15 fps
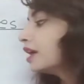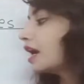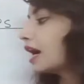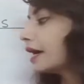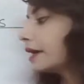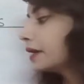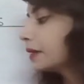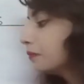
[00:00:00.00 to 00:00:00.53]

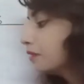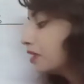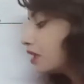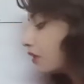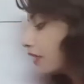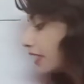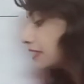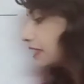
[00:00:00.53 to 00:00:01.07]
I am
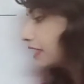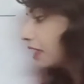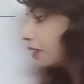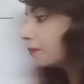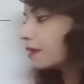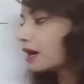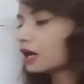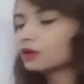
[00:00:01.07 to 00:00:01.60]
crazy
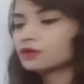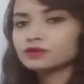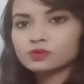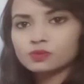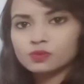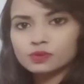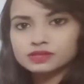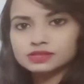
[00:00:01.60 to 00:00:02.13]
about
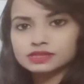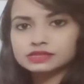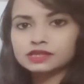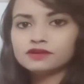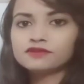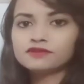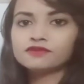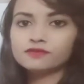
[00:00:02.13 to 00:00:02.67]

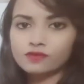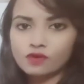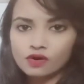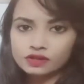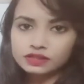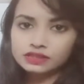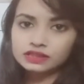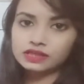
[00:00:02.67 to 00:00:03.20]
visiting
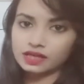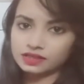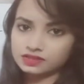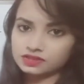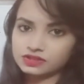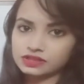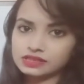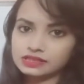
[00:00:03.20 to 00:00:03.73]
foreign
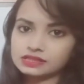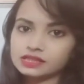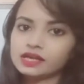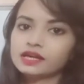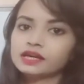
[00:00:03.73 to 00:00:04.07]
countries.